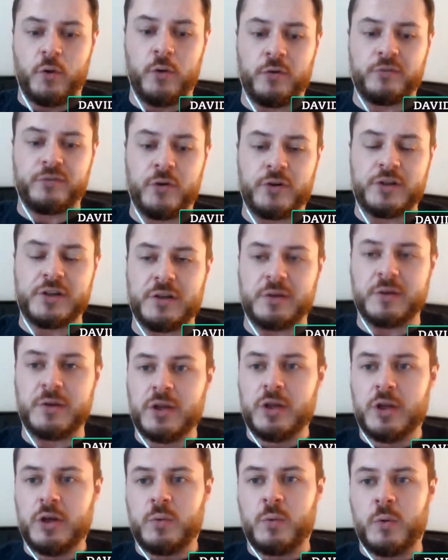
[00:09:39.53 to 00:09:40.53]
core funding
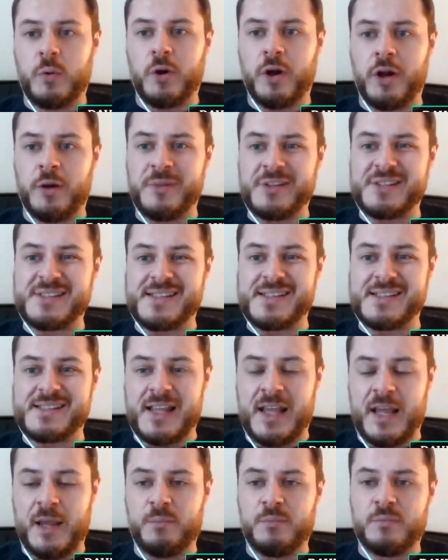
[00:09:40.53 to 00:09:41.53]
requirements the
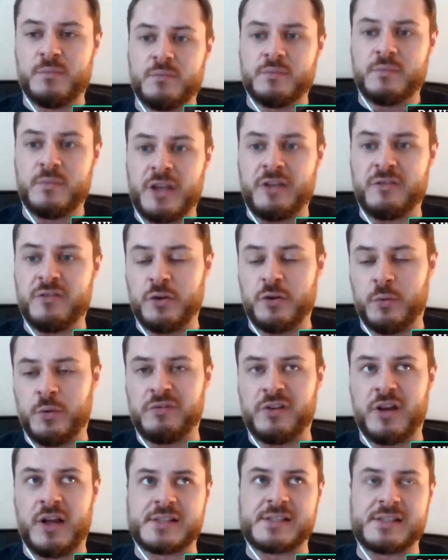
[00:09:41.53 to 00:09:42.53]
same, even though
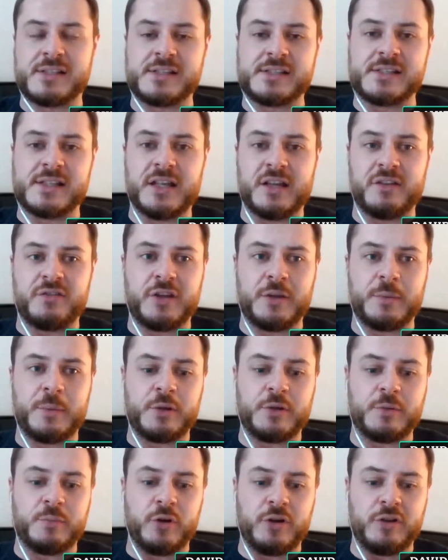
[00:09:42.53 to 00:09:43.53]
we've lost a significant
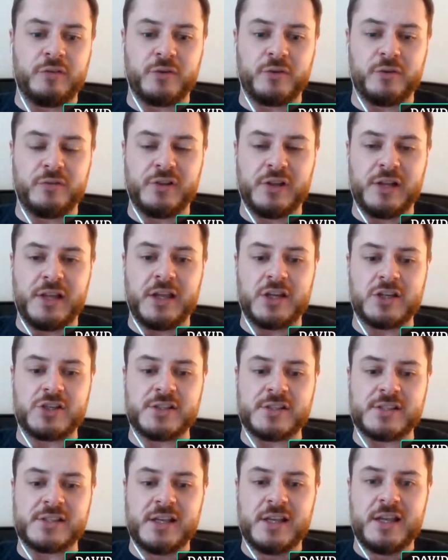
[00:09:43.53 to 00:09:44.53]
amount of money for
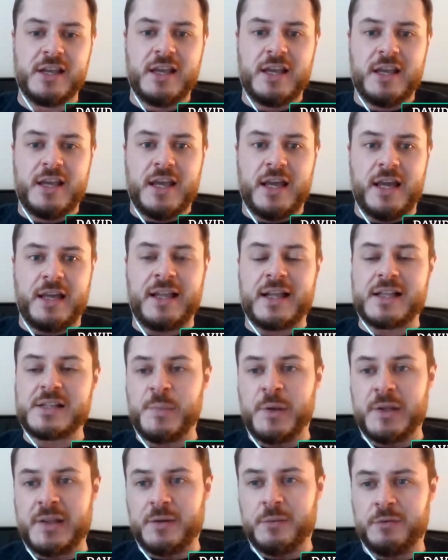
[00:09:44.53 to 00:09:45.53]
affiliations. And that's
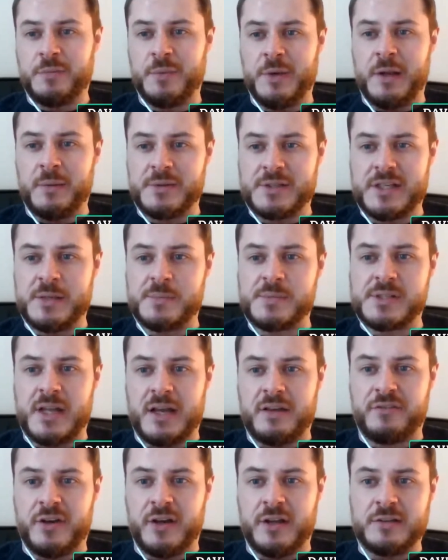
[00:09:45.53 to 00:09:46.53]
meant that we've been able to keep
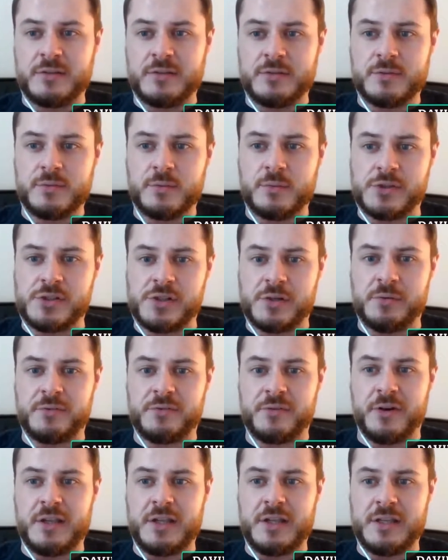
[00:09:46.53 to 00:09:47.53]
staff on, which I
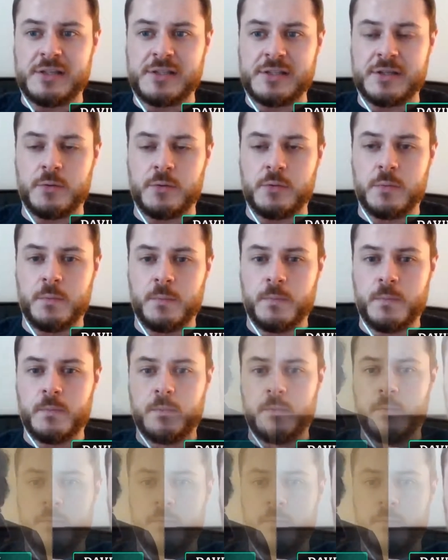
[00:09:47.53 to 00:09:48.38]
was very keen to do.